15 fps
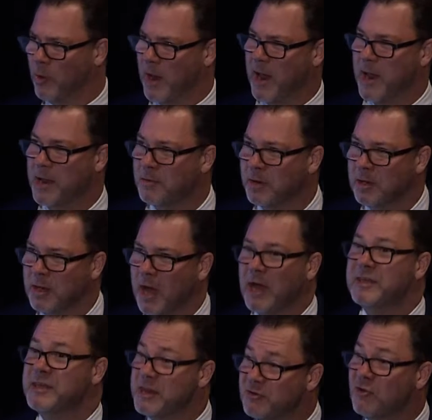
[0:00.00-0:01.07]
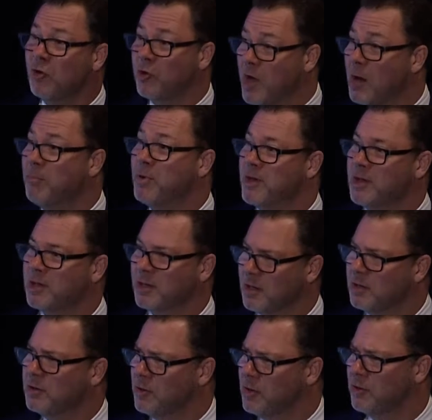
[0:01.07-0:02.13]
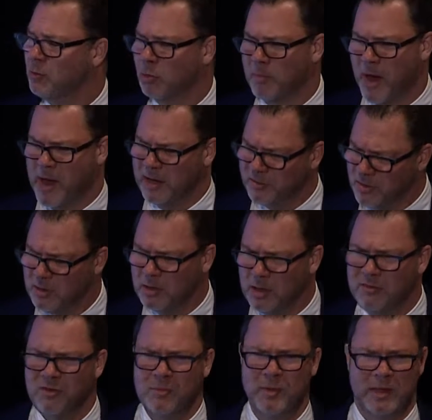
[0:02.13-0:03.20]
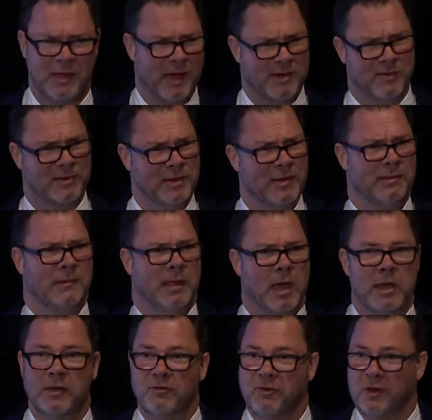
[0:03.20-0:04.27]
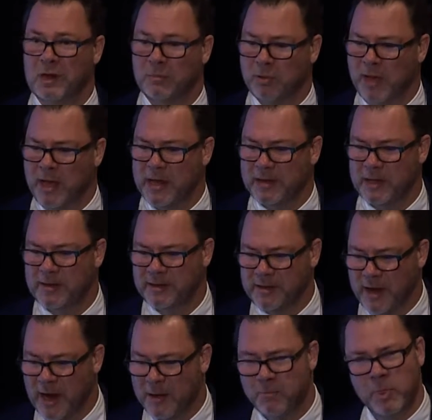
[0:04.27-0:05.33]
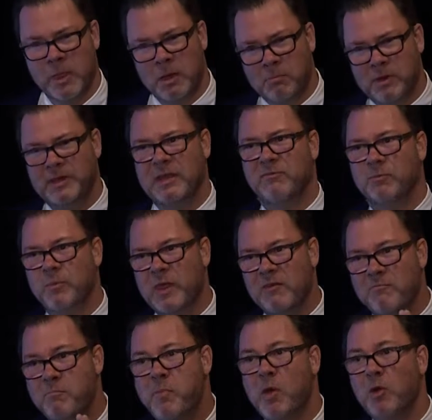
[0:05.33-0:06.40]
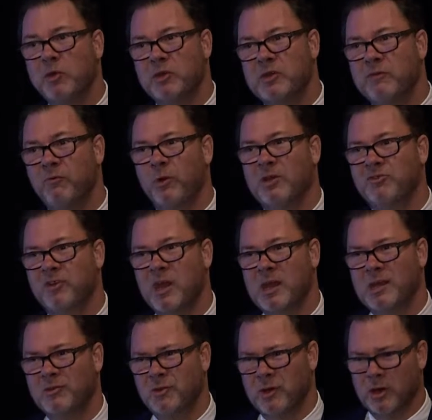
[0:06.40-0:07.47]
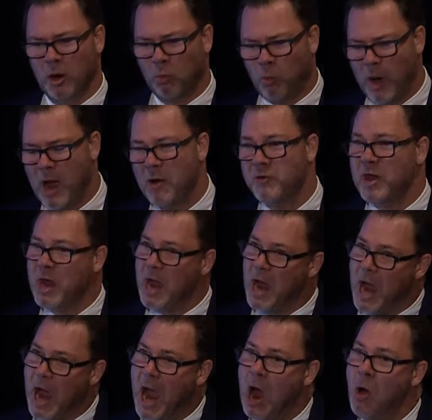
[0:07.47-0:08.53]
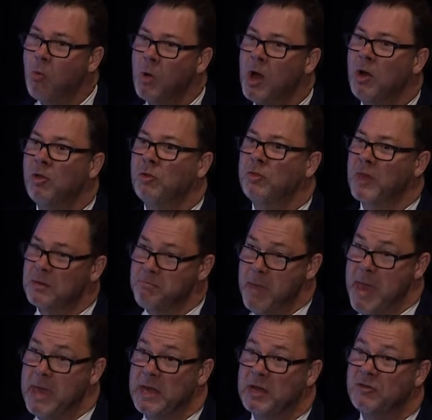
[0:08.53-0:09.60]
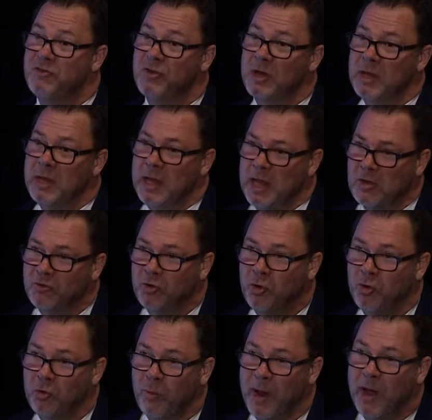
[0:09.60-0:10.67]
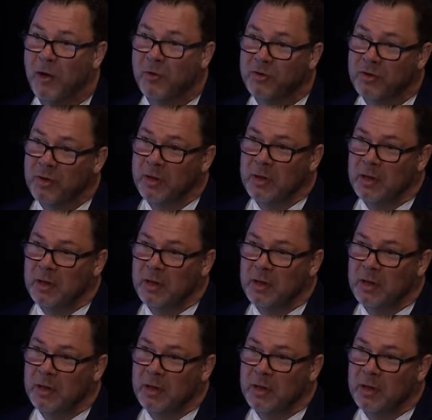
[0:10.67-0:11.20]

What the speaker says: a digital company into robotics, and it seemed like kind of an interesting play at the time. But they've built differentiation around how well they manage and turn around